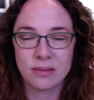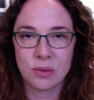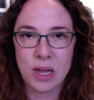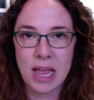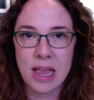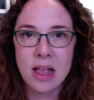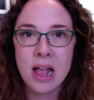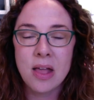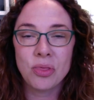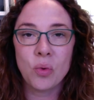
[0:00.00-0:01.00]
Okay.
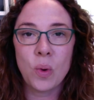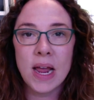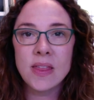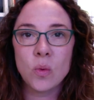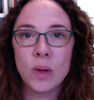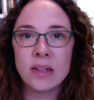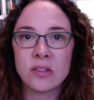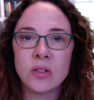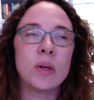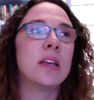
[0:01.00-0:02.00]
The way that we
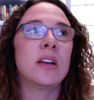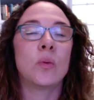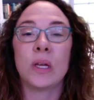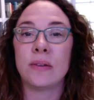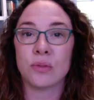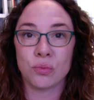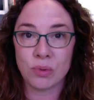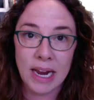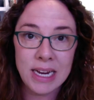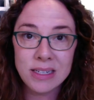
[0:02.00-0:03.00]
do interweaves
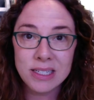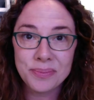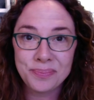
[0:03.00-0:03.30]
right,